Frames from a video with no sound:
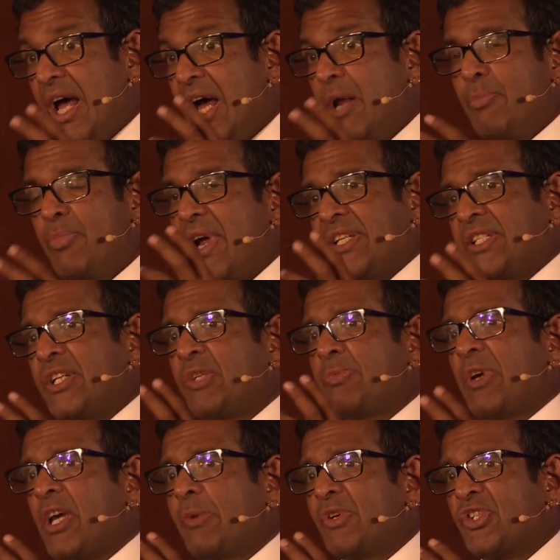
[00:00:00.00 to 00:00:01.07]
And Brexit has
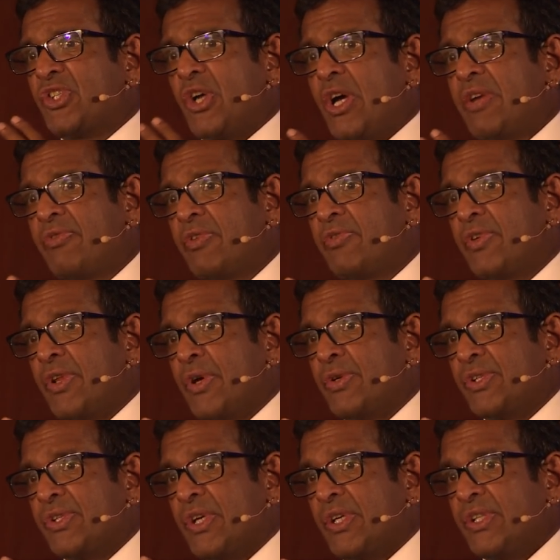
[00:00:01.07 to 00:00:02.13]
become a cipher for
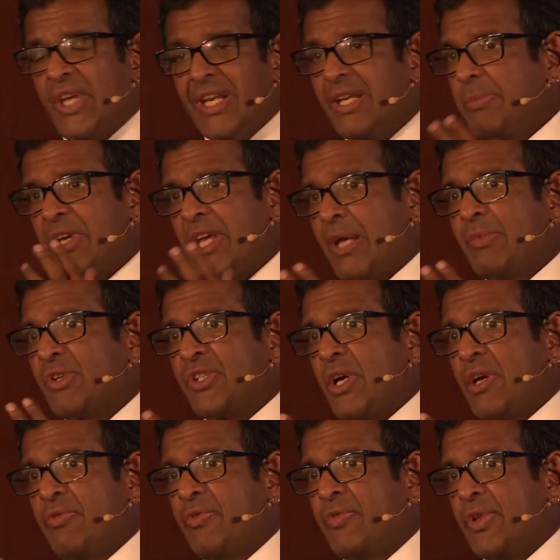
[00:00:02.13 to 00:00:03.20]
those things. And it became a
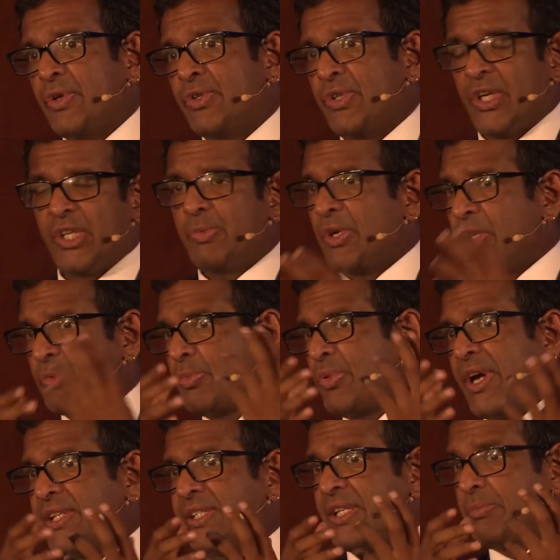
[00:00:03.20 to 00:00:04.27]
cipher for those things because
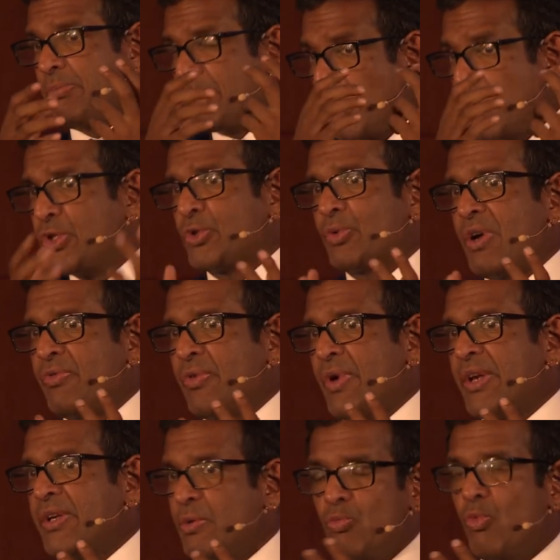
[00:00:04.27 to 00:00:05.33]
Brexit
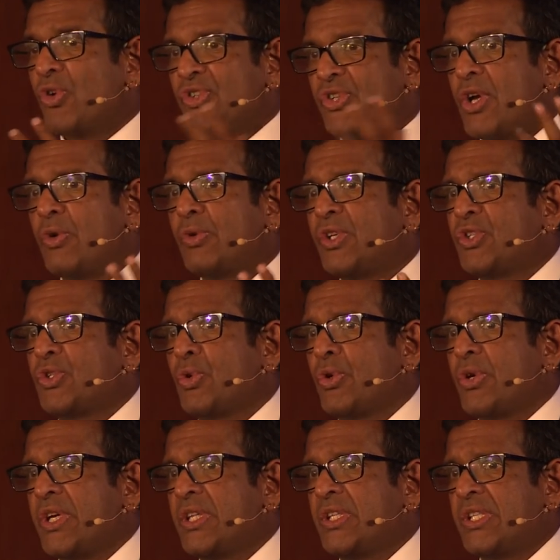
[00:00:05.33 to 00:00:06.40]
post-referendum was the only
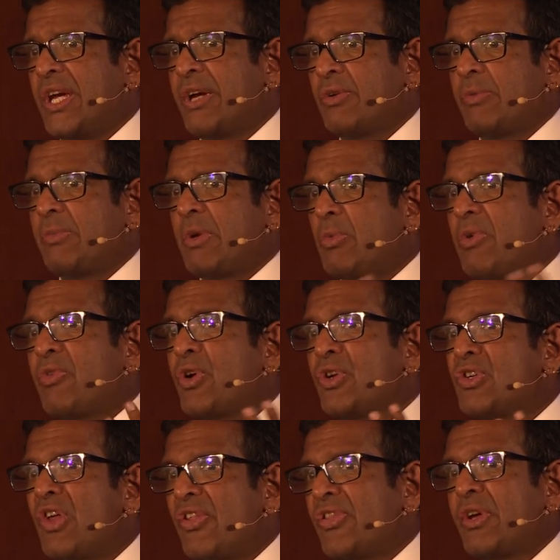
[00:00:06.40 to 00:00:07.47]
story in town. I mean, we've
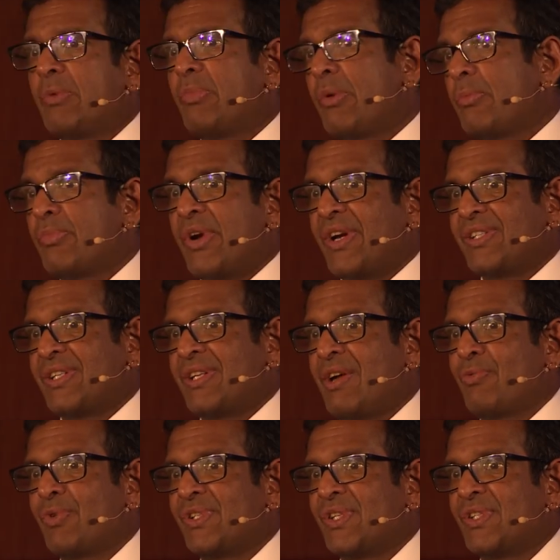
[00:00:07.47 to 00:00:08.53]
heard nothing but Brexit,
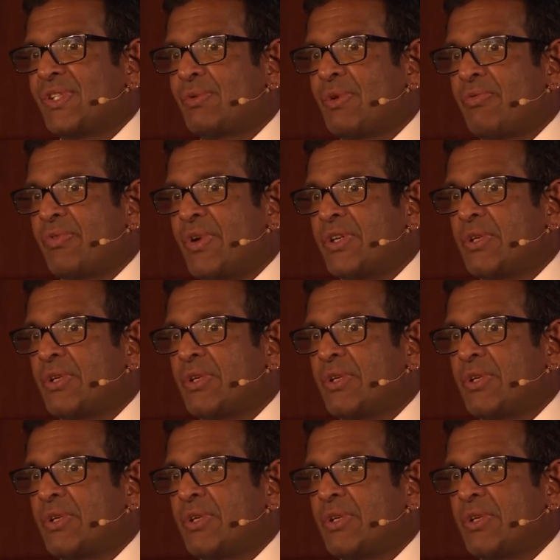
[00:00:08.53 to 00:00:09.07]
have we, since the referendum?